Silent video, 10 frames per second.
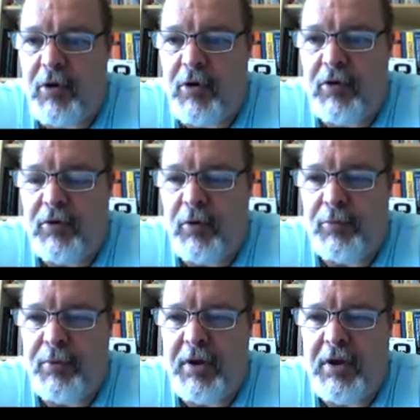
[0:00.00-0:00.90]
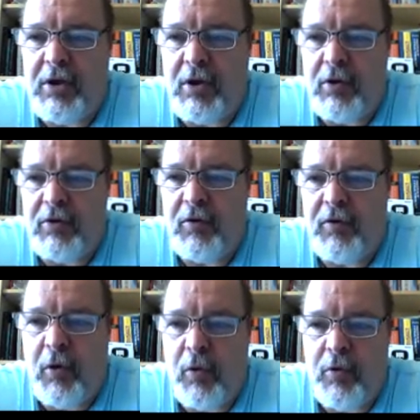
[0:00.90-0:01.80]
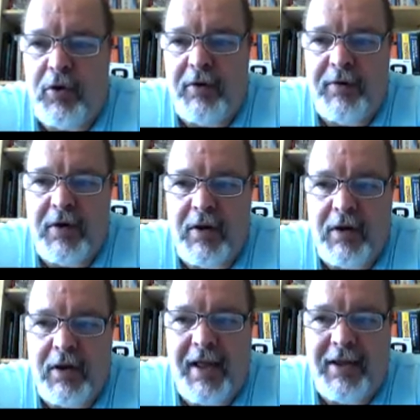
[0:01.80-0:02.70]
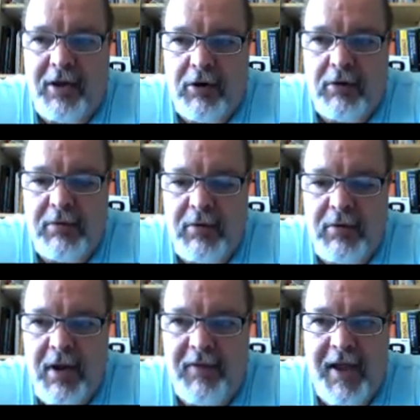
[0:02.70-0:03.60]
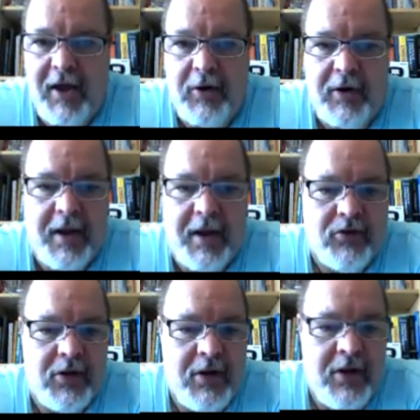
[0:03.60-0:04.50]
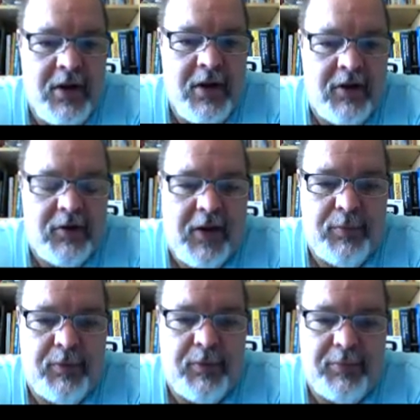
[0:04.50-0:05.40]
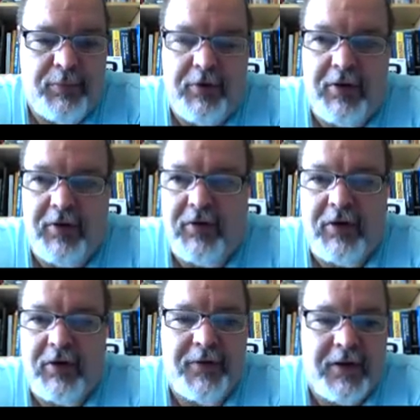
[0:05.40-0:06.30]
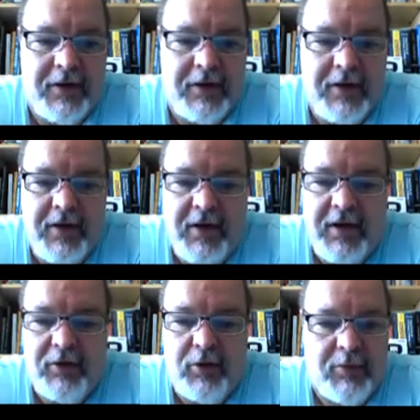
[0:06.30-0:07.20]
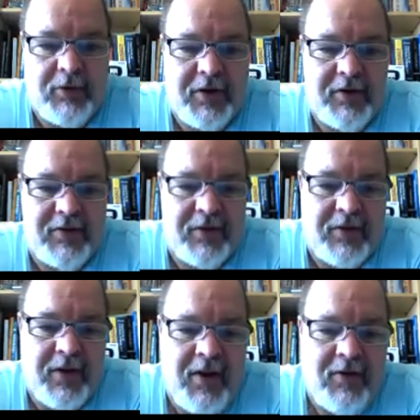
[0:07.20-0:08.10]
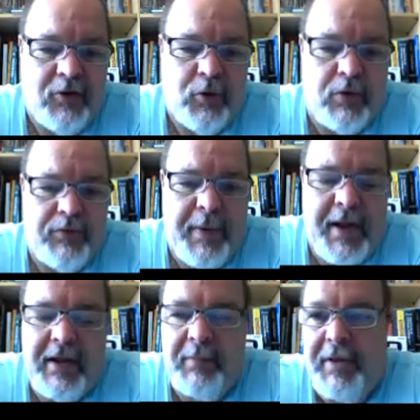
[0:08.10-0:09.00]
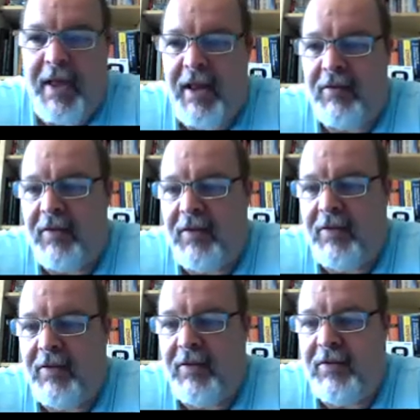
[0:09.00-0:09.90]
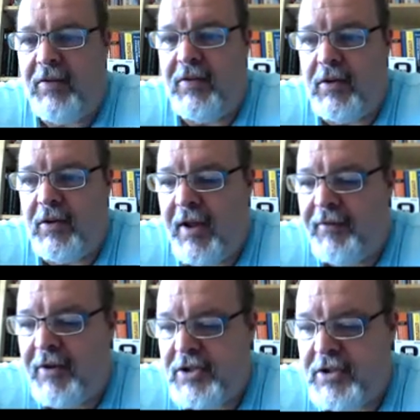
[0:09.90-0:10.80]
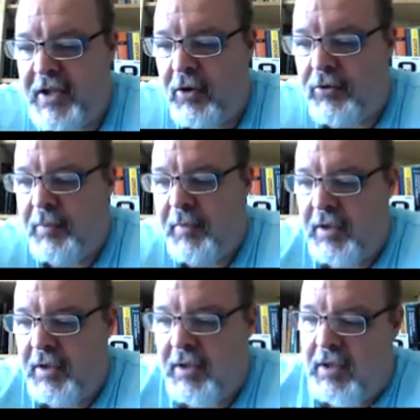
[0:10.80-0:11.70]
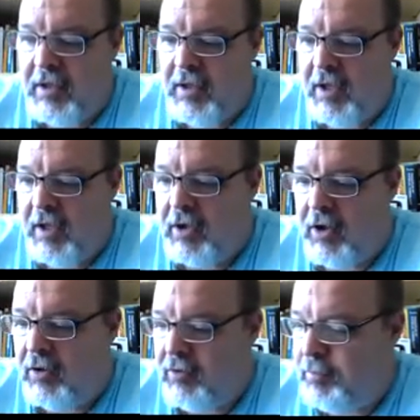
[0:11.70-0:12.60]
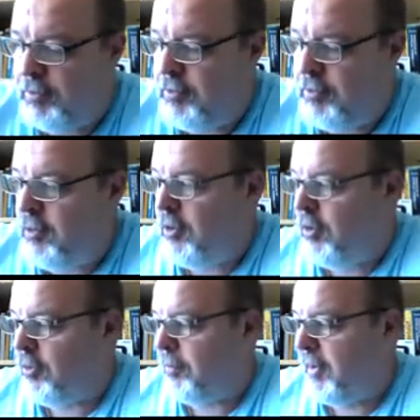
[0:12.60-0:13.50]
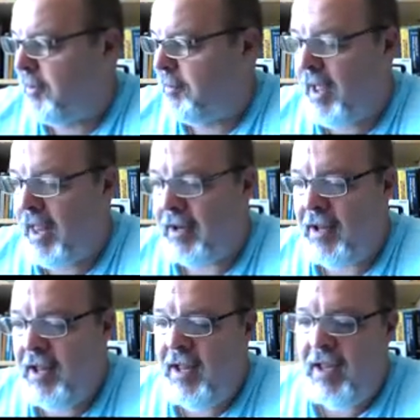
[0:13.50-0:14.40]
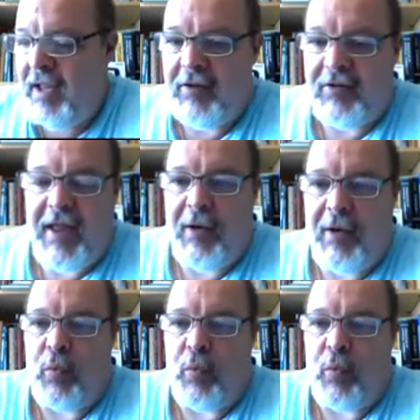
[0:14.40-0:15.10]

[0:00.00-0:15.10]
units. So it's pretty, you know, it's on the order of a, a light year at the outer edge. So that's that's pretty significant in terms of distance. The dwarf planets, and this is the, the definition that ultimately uh, calls Pluto to no longer be a planet, is that